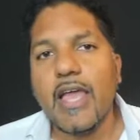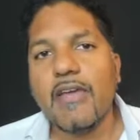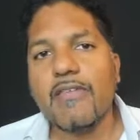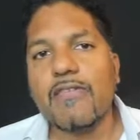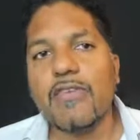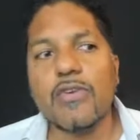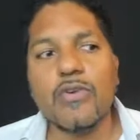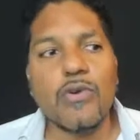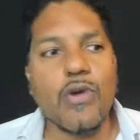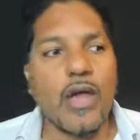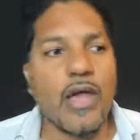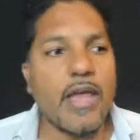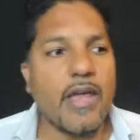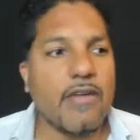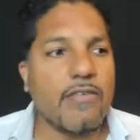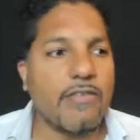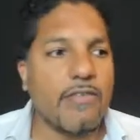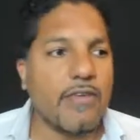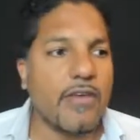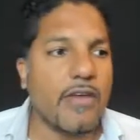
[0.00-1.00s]
Have you
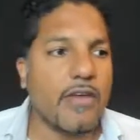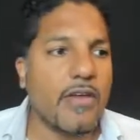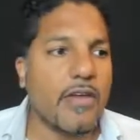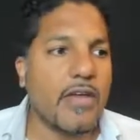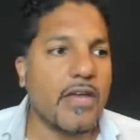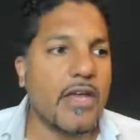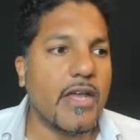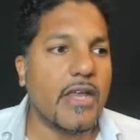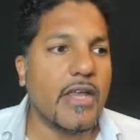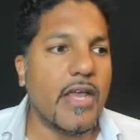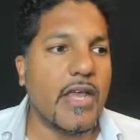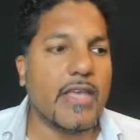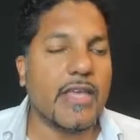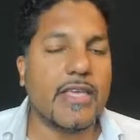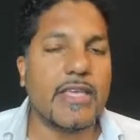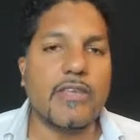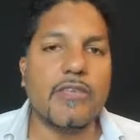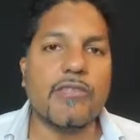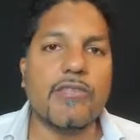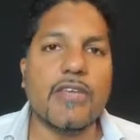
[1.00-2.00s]
ever, like,
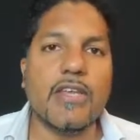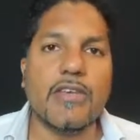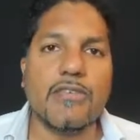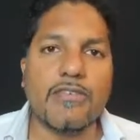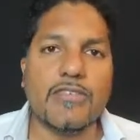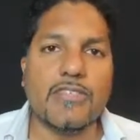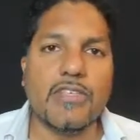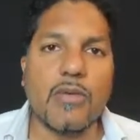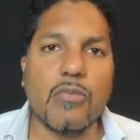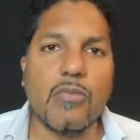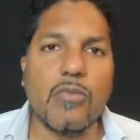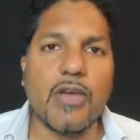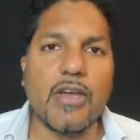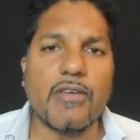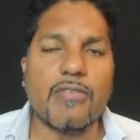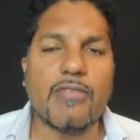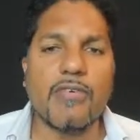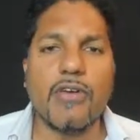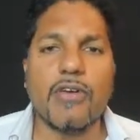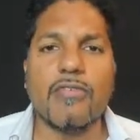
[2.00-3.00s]
you've lived
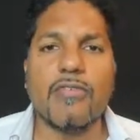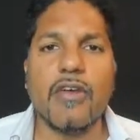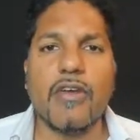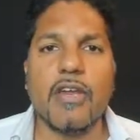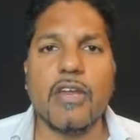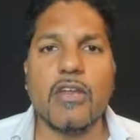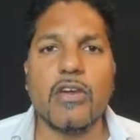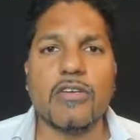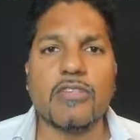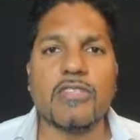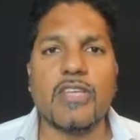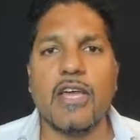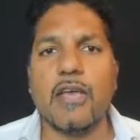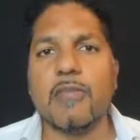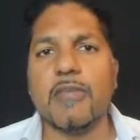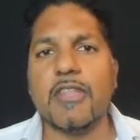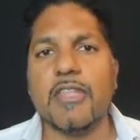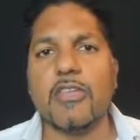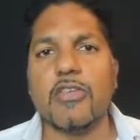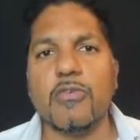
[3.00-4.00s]
somewhere for a very long
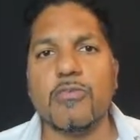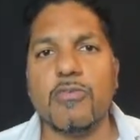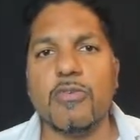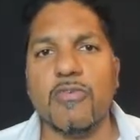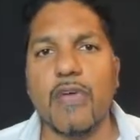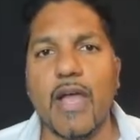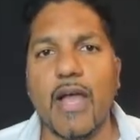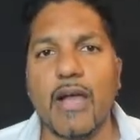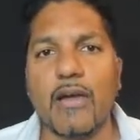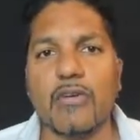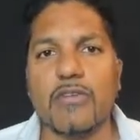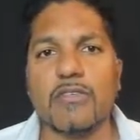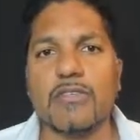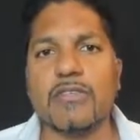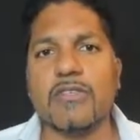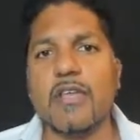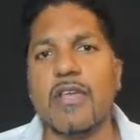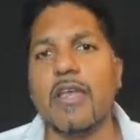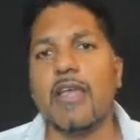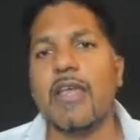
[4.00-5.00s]
time and then you move
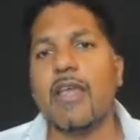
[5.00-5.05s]
house